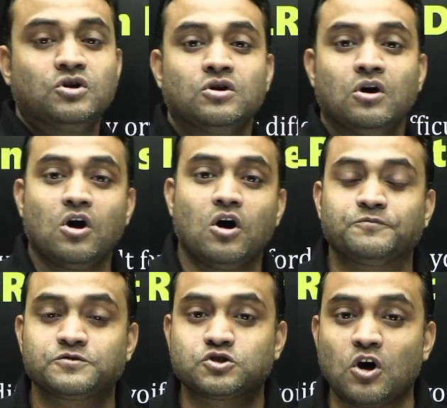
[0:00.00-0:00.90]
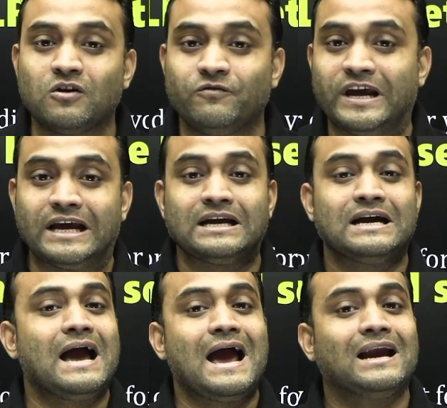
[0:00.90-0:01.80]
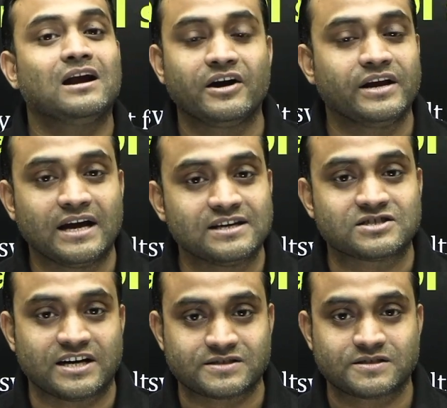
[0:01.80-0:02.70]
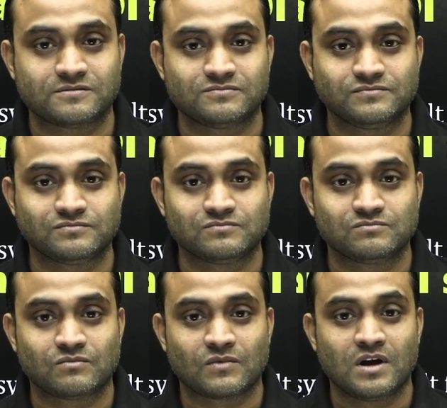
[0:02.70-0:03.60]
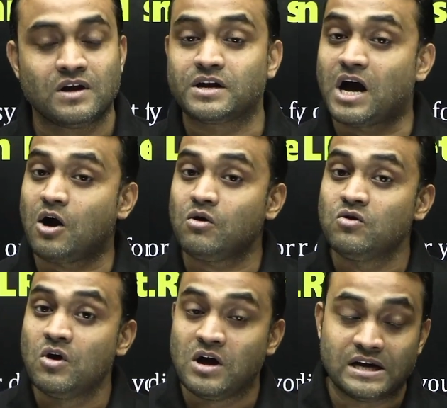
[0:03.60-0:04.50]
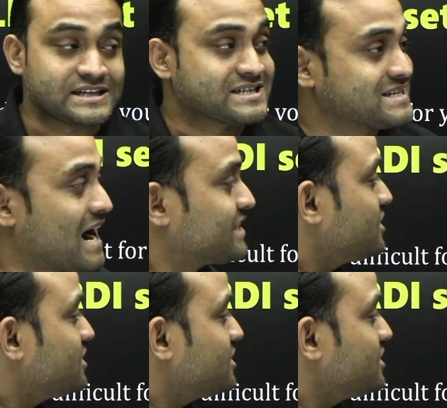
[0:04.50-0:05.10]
of solving L R D I sets. Now, starting